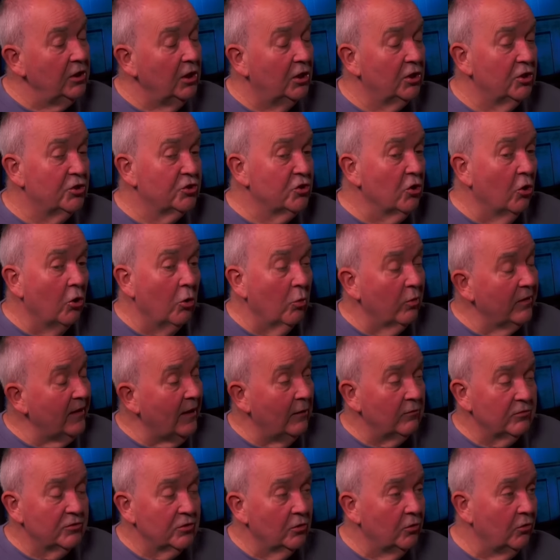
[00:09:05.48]
You could talk
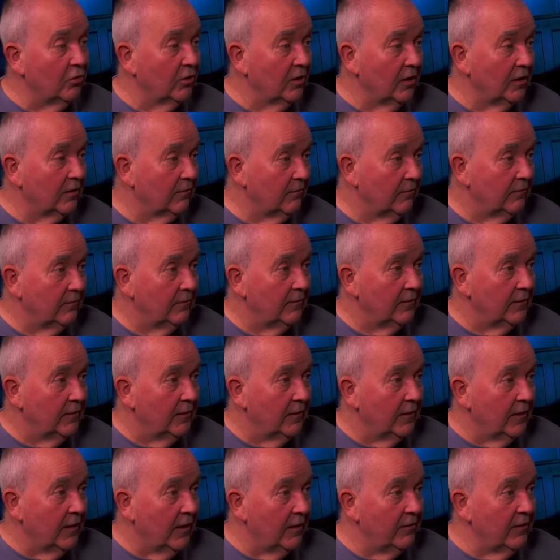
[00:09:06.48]
without talking.
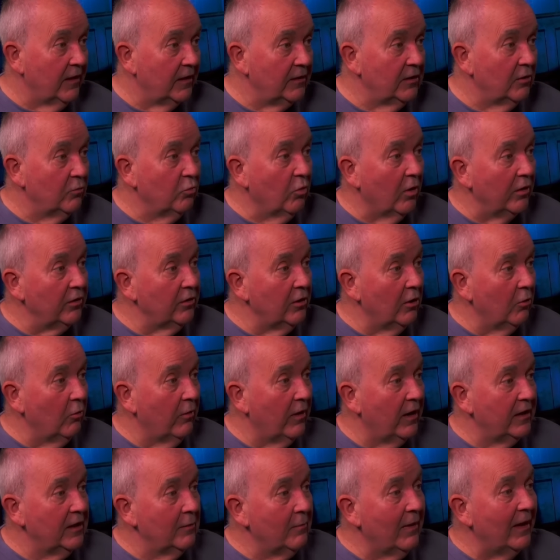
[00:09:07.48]
And then you'd want to know
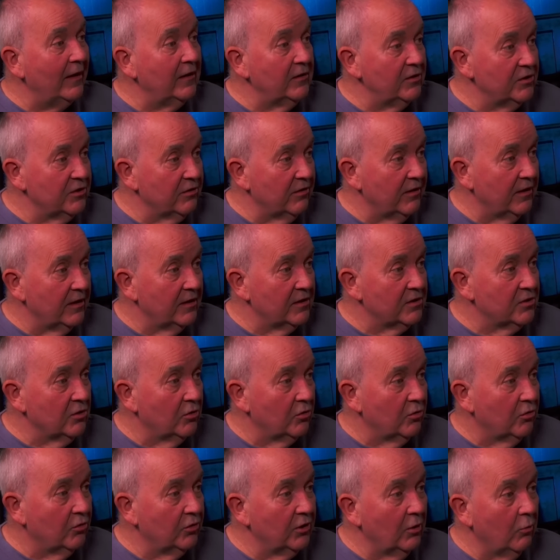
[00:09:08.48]
where your manager is,
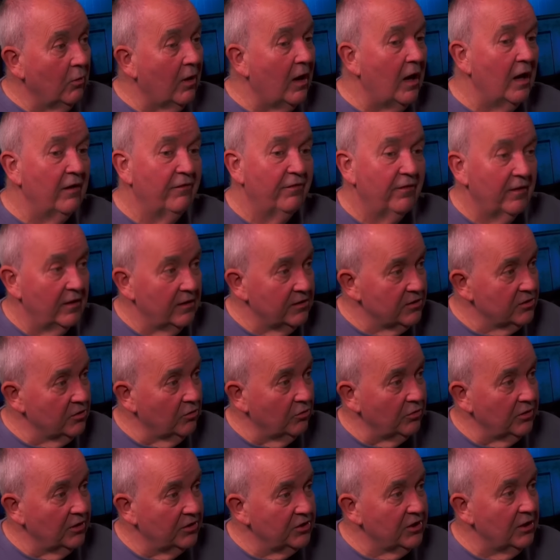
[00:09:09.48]
or your wife is,
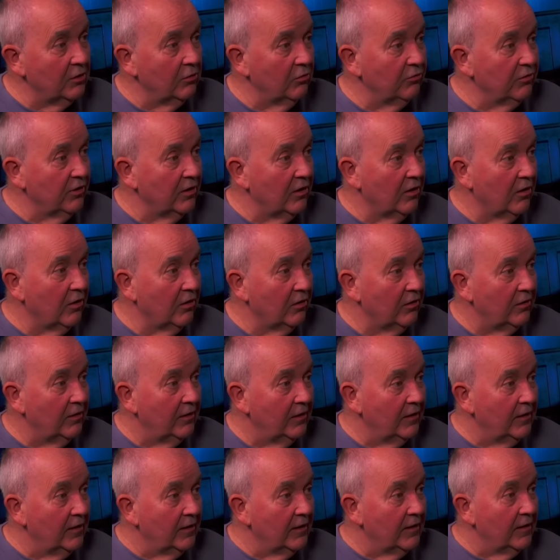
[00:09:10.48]
or your children are.
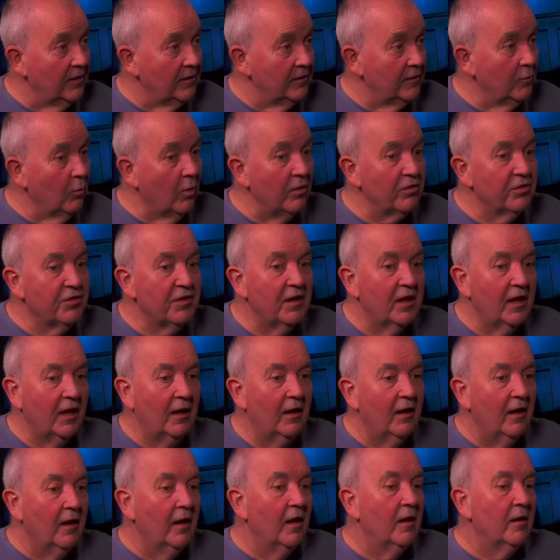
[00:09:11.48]
The one
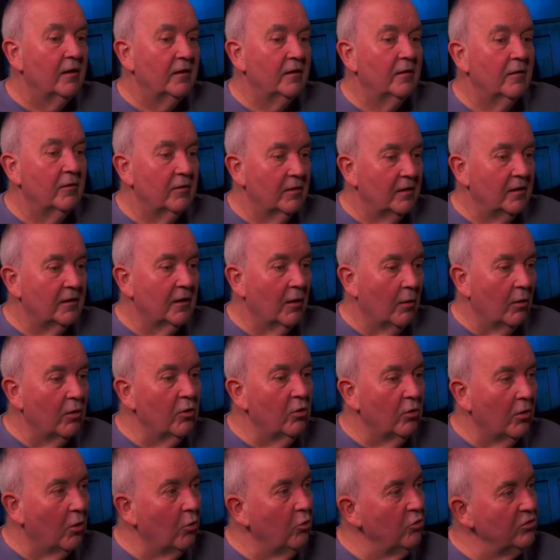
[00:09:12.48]
thing, you know, I
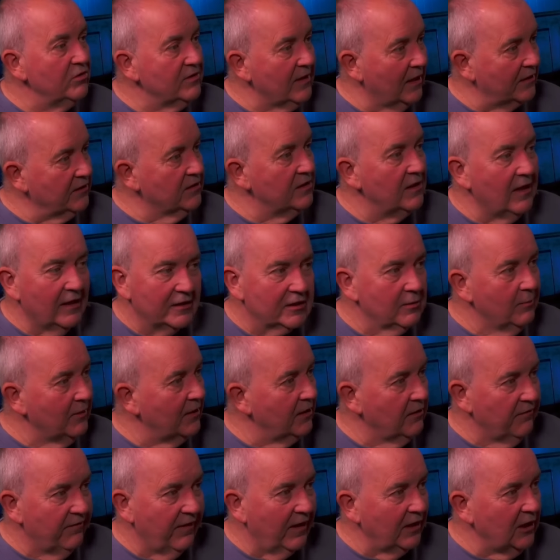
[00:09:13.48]
always had to be
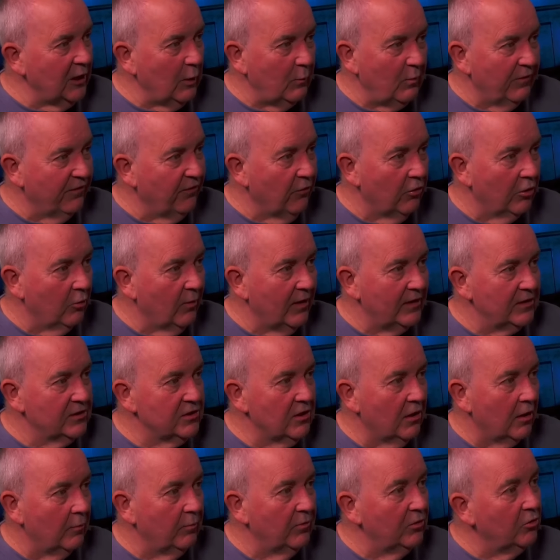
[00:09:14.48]
in the venue before I
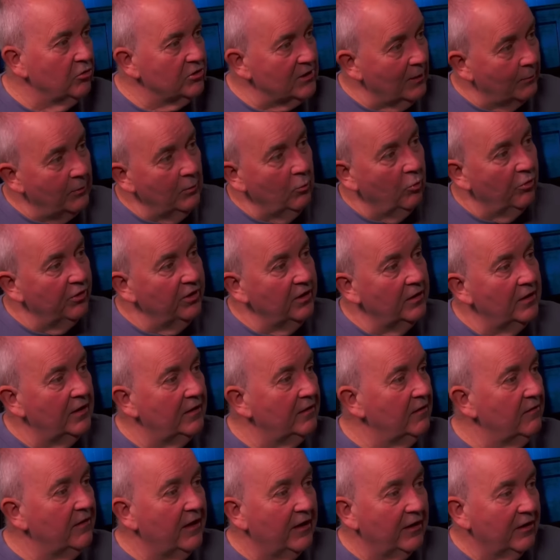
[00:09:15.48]
went on, because I'd be worried
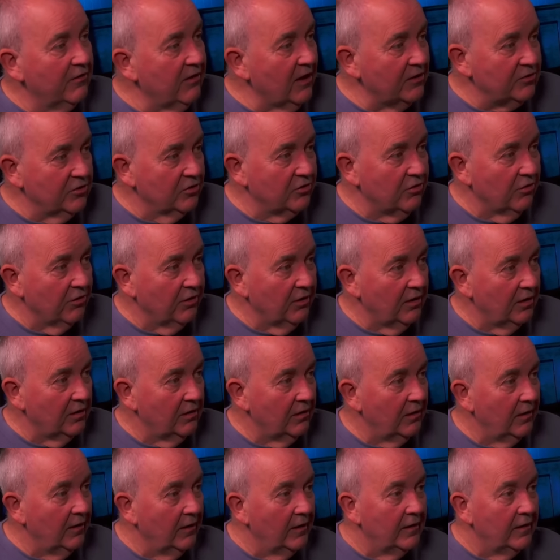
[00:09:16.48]
they'd had a crash or something.
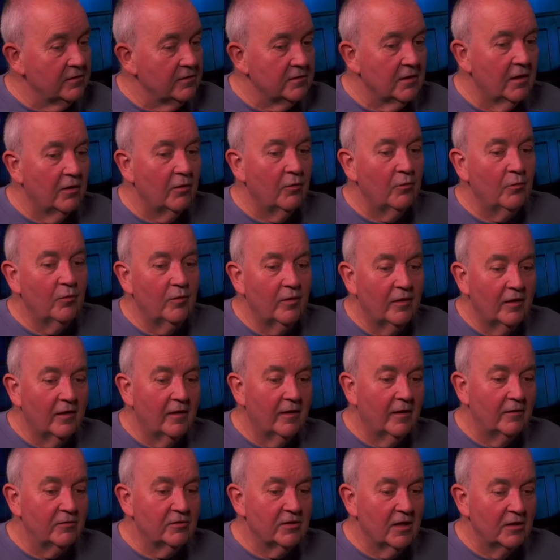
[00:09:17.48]

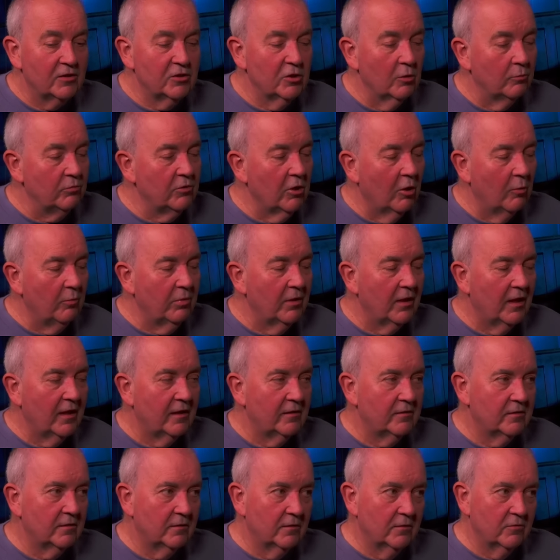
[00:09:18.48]
So I say to him, don't be
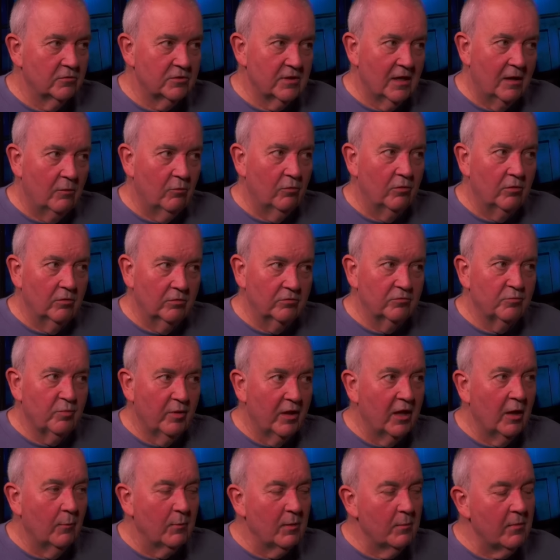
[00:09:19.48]
late, because that will
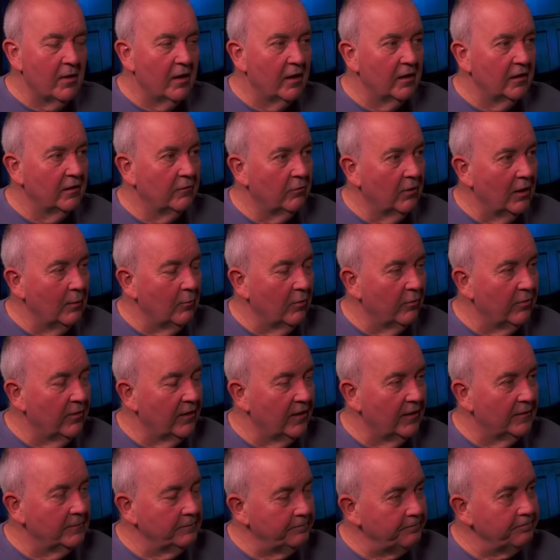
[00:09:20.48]
play on my mind while I'm up
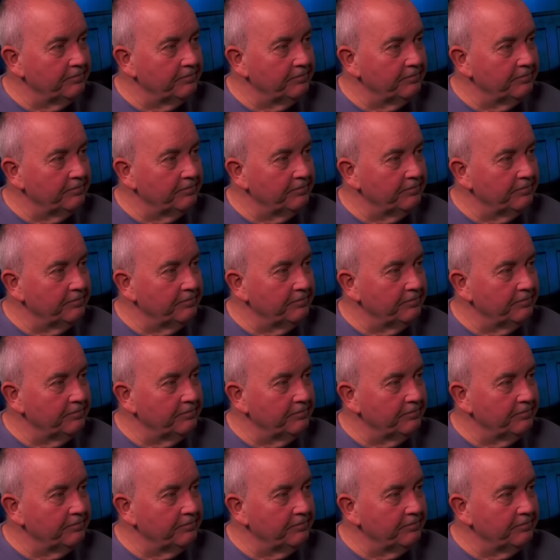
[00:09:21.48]
there.